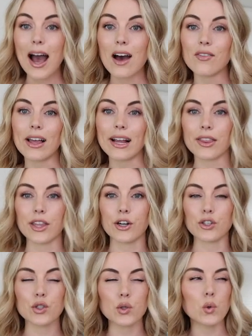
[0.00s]
have like
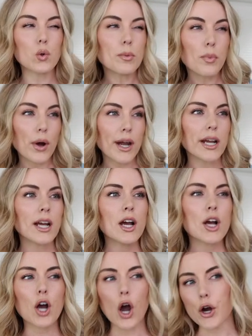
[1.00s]
their schoolboy
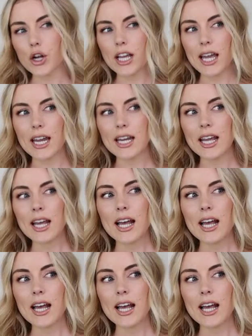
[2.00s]
cardigan